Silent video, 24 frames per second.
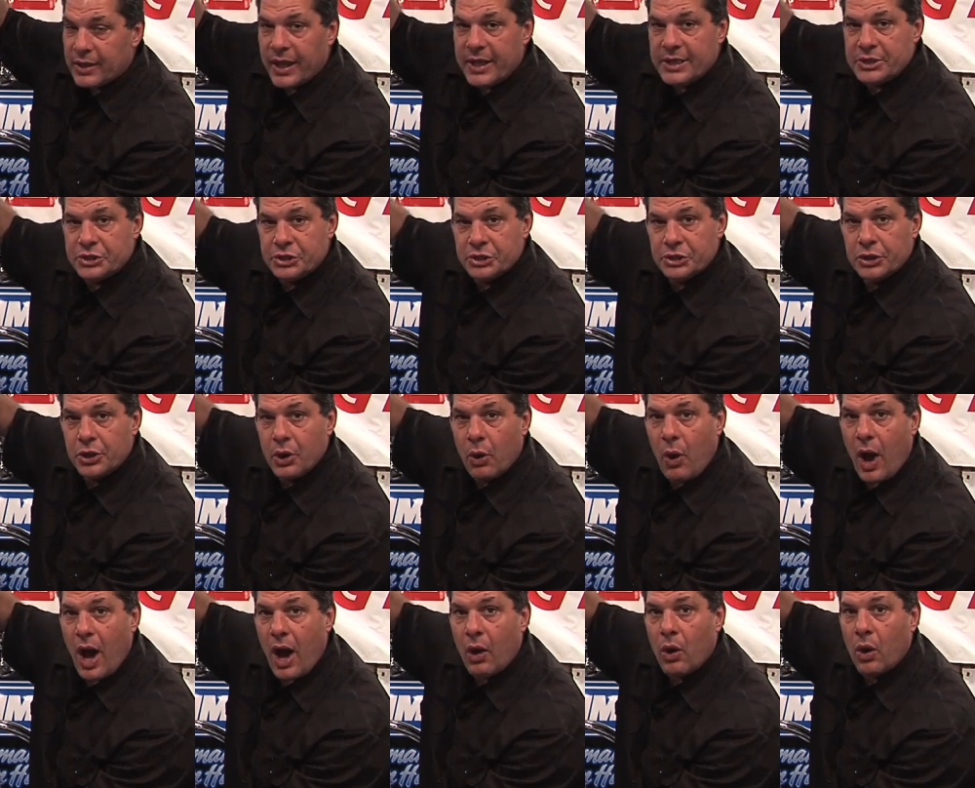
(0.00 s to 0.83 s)
light should
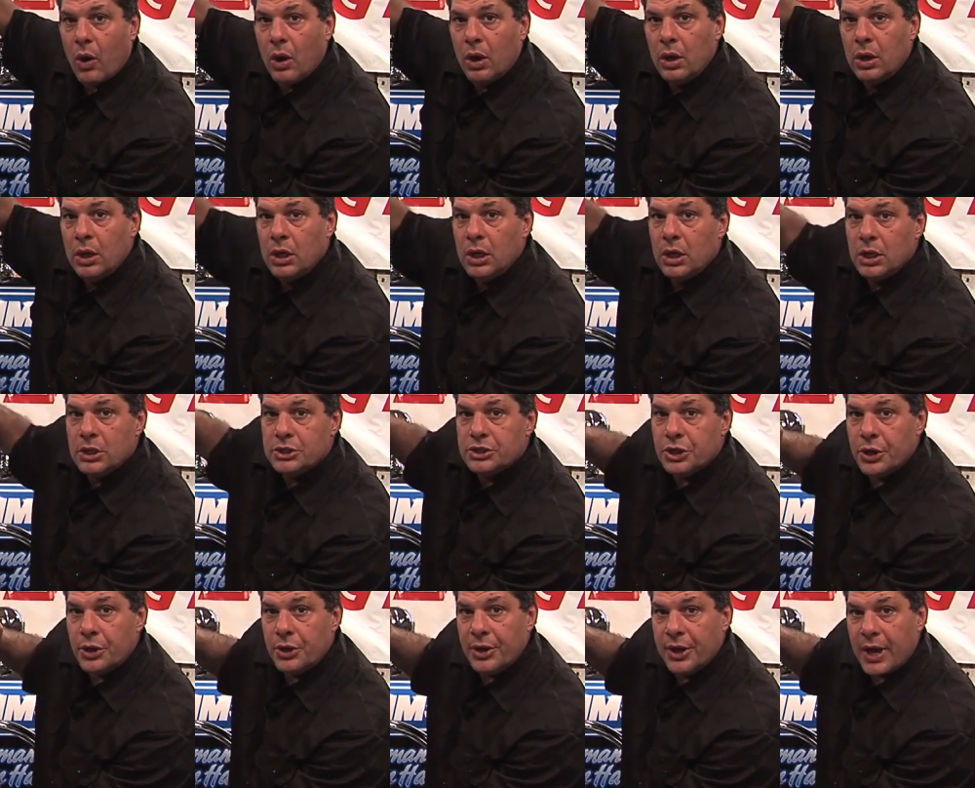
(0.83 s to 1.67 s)
go out.
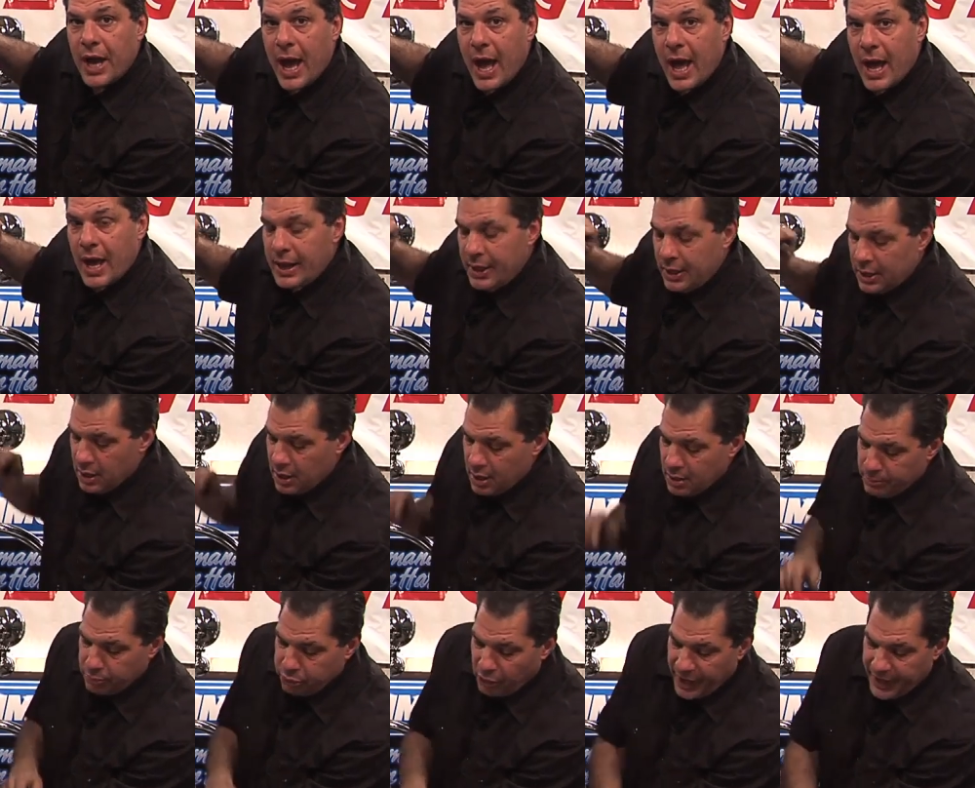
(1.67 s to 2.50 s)
Turn it on,
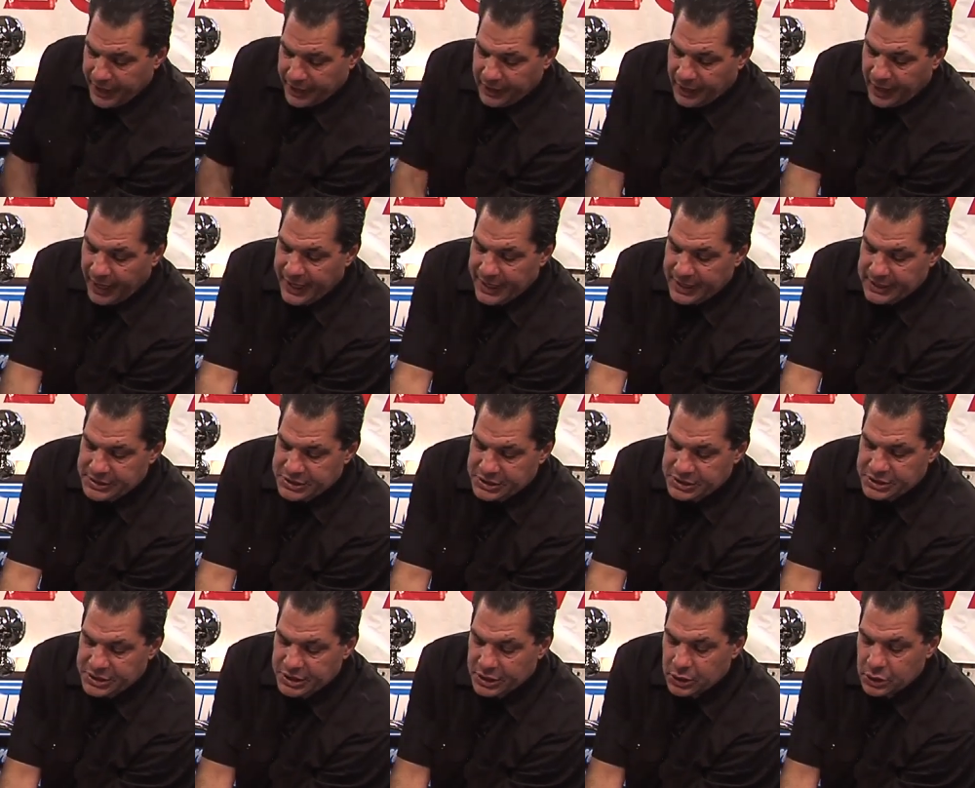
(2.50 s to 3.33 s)
brake light is
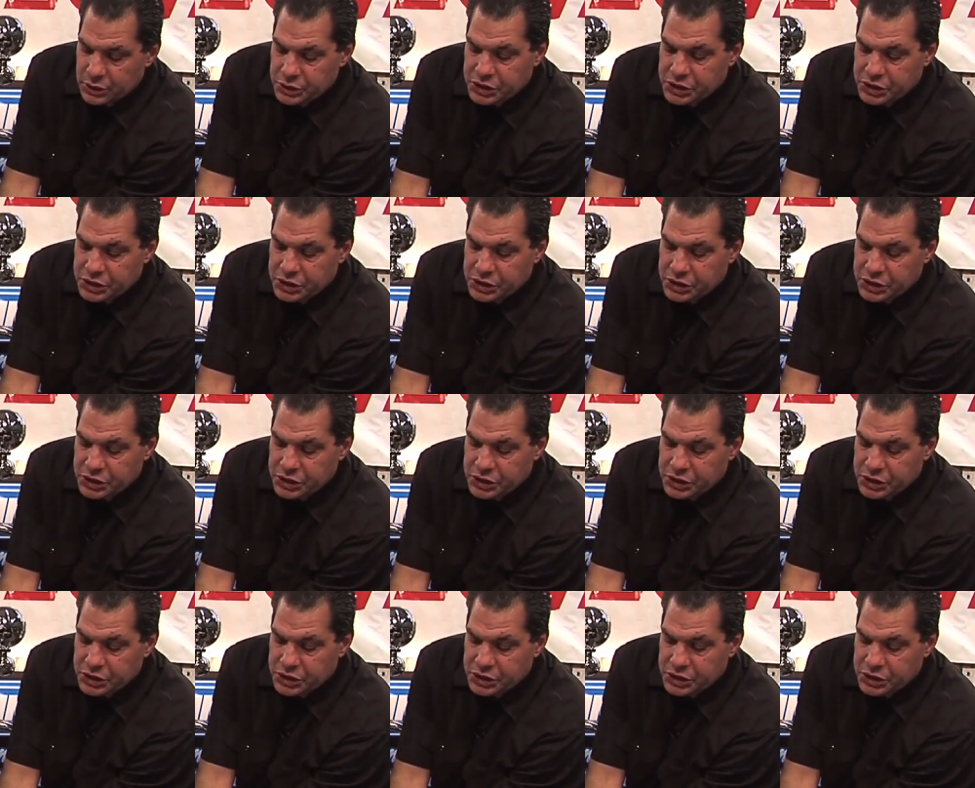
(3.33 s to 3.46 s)
still